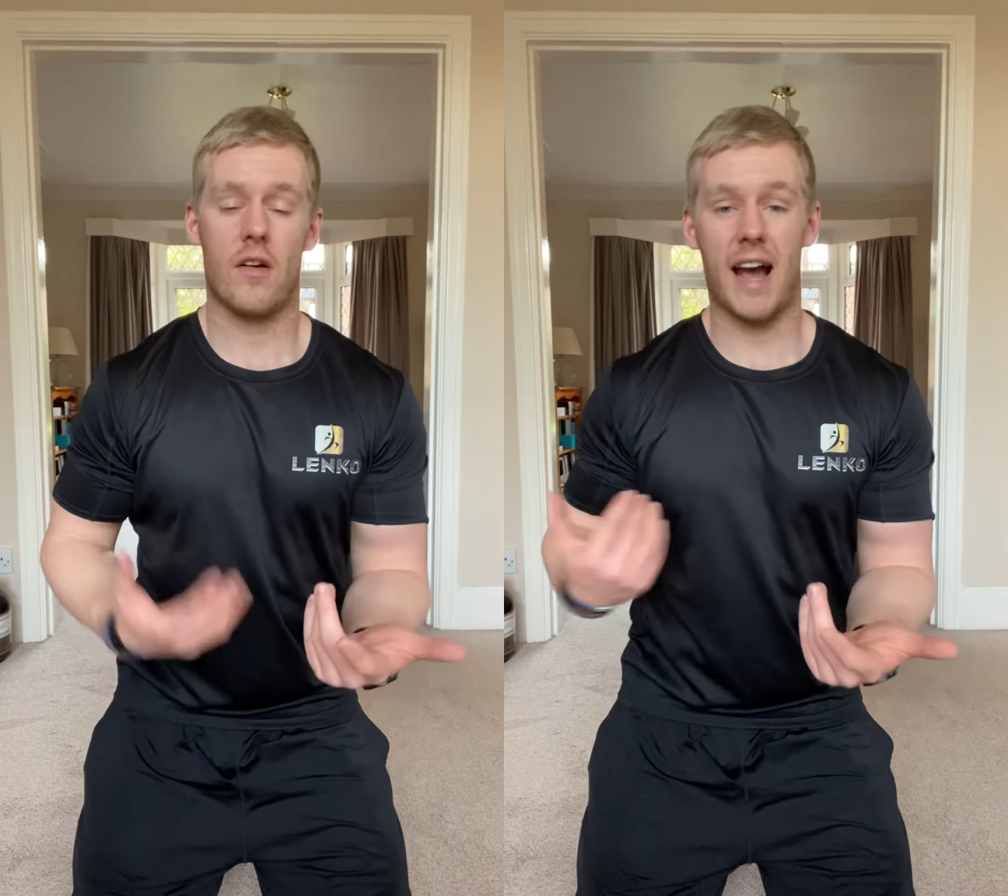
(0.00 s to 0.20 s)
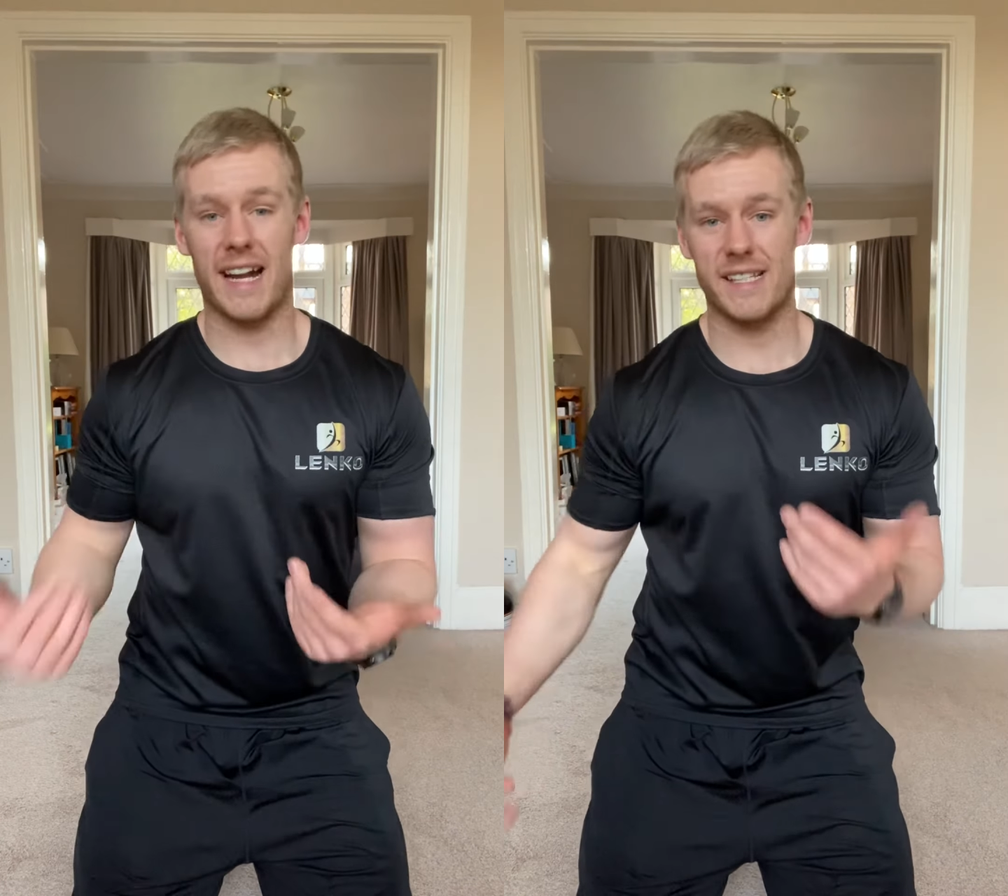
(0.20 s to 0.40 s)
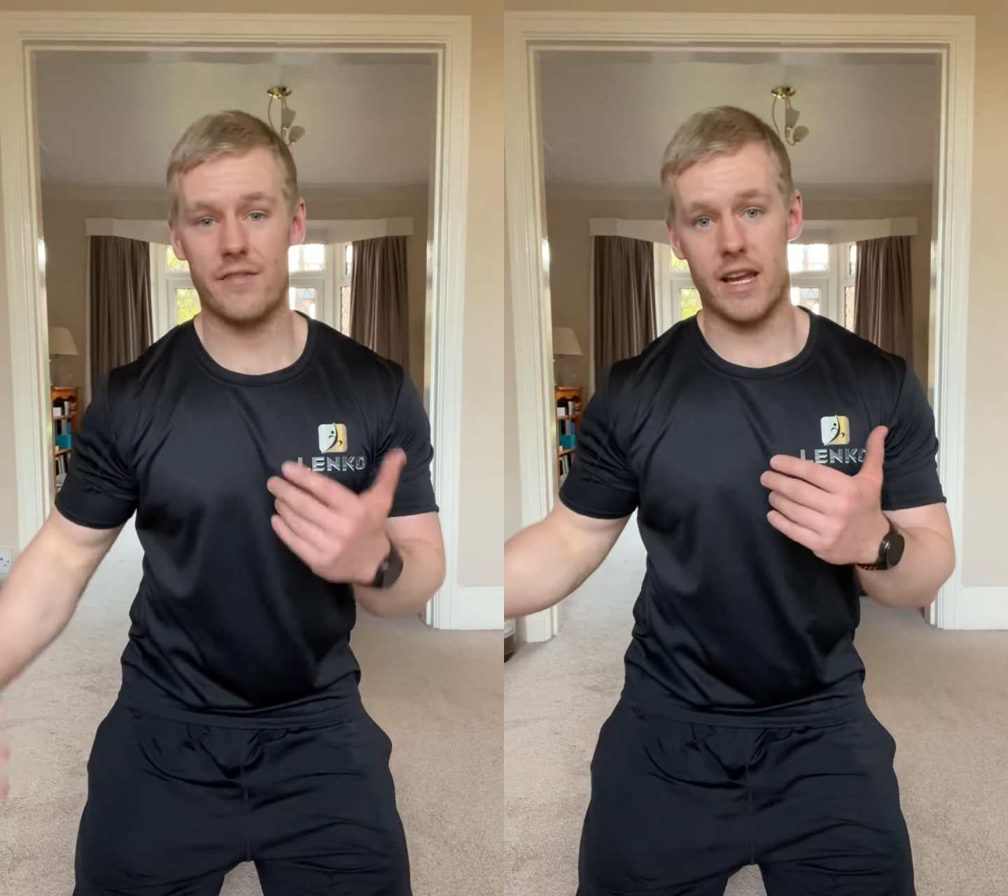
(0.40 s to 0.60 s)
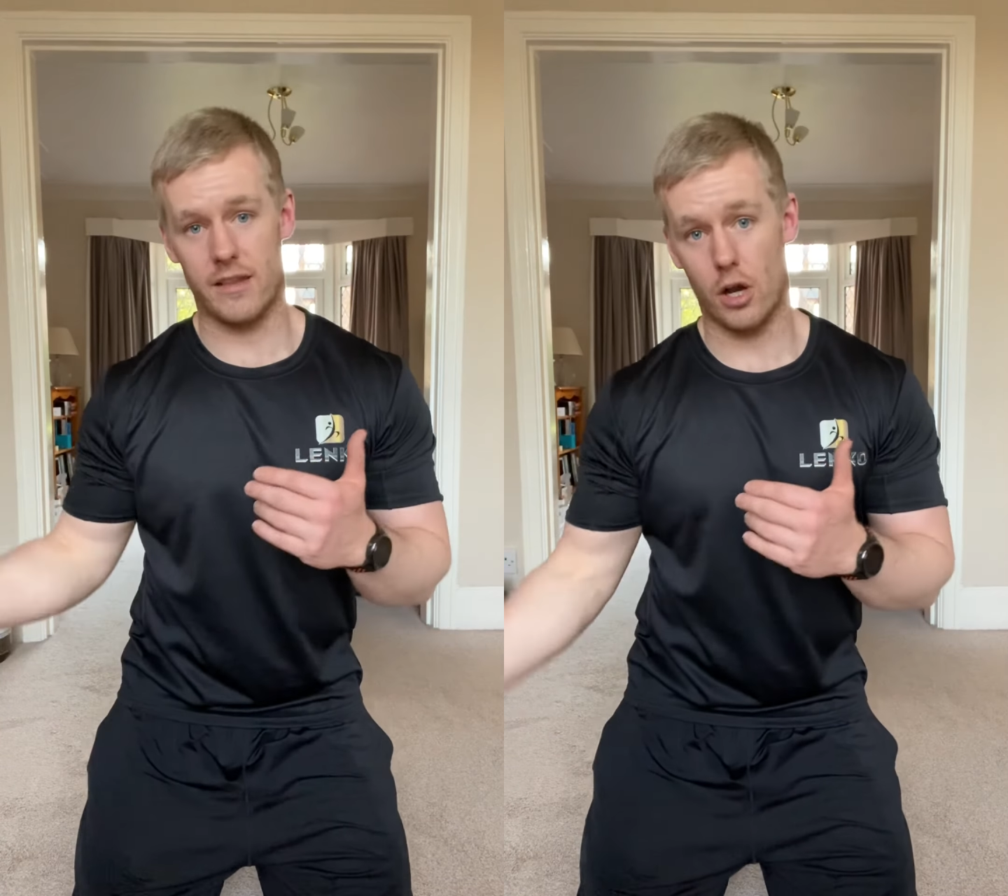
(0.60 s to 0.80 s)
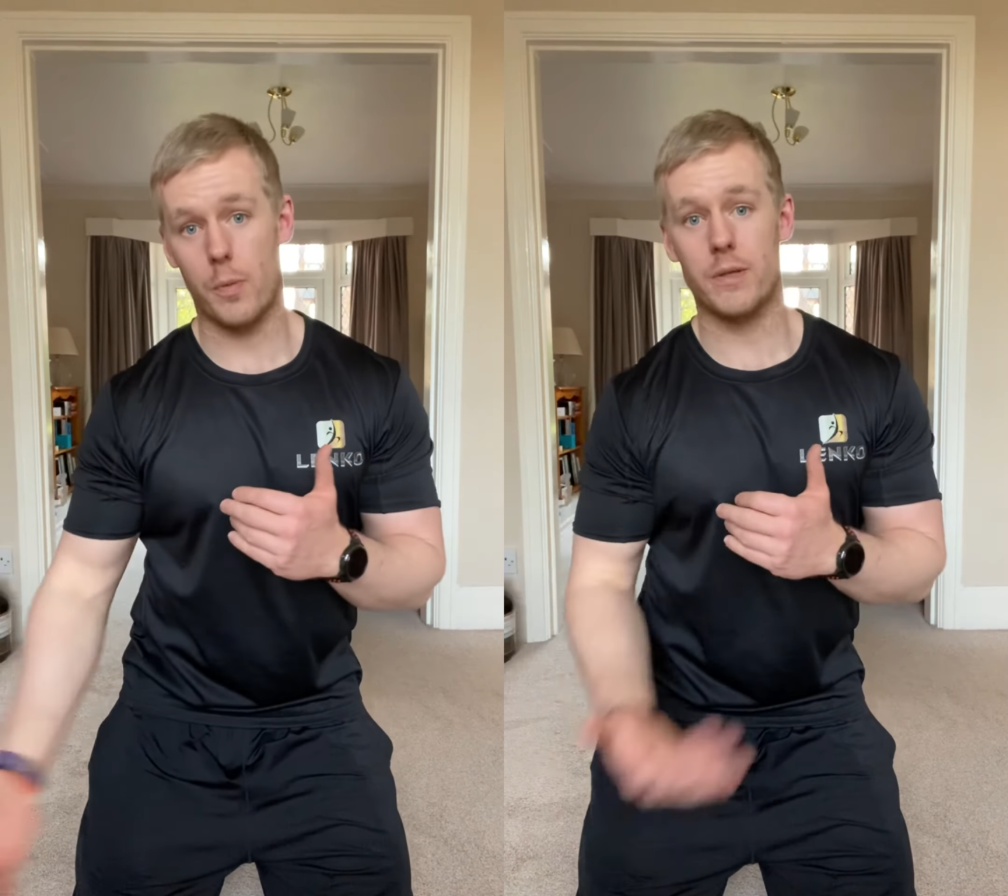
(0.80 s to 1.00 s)
activate
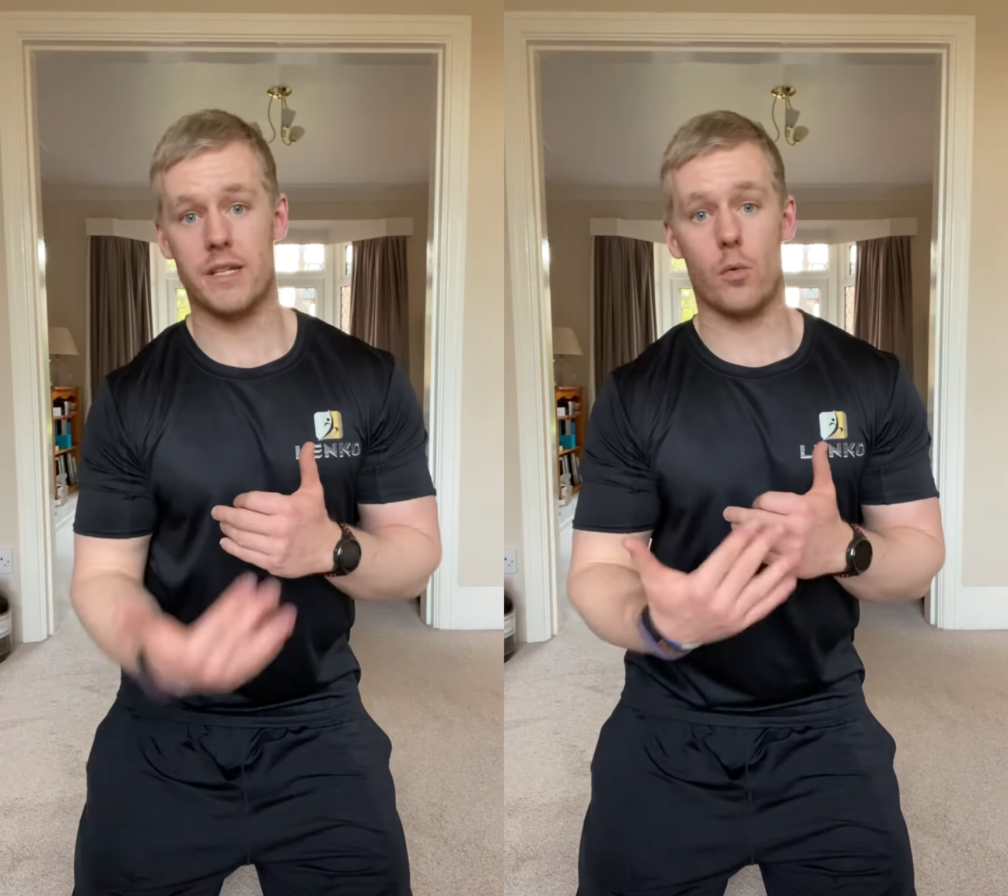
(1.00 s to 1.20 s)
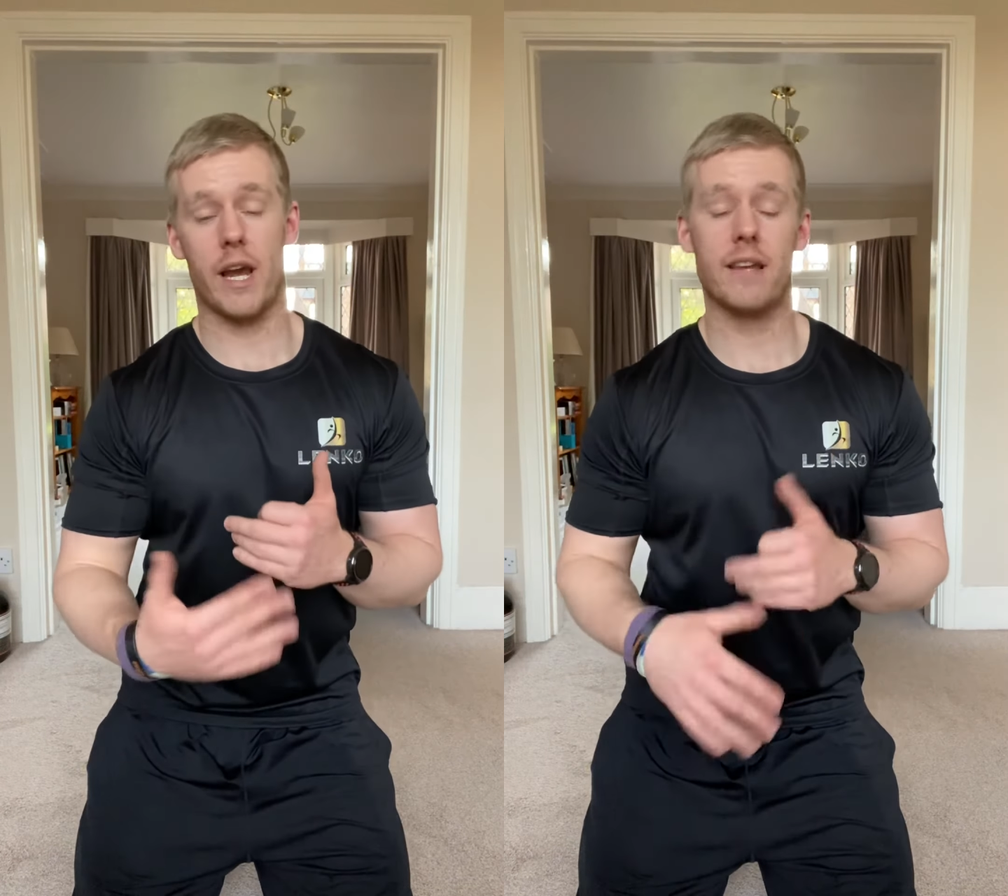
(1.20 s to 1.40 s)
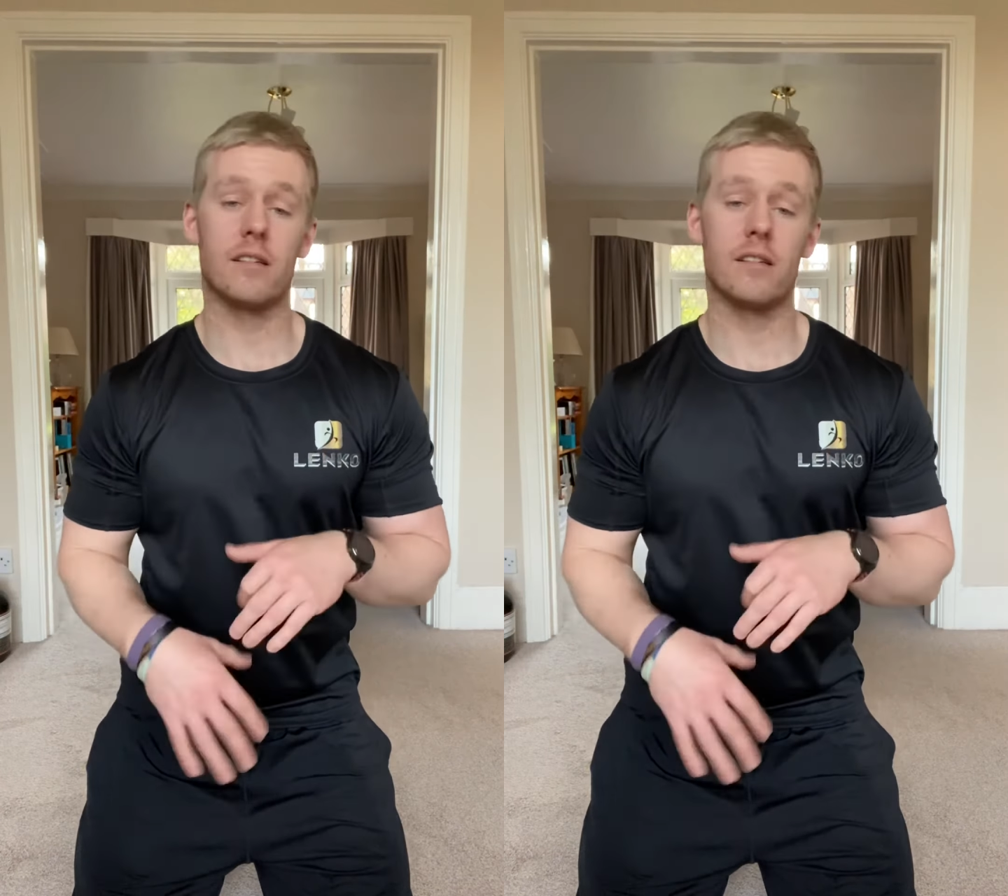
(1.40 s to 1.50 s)
the opposite way.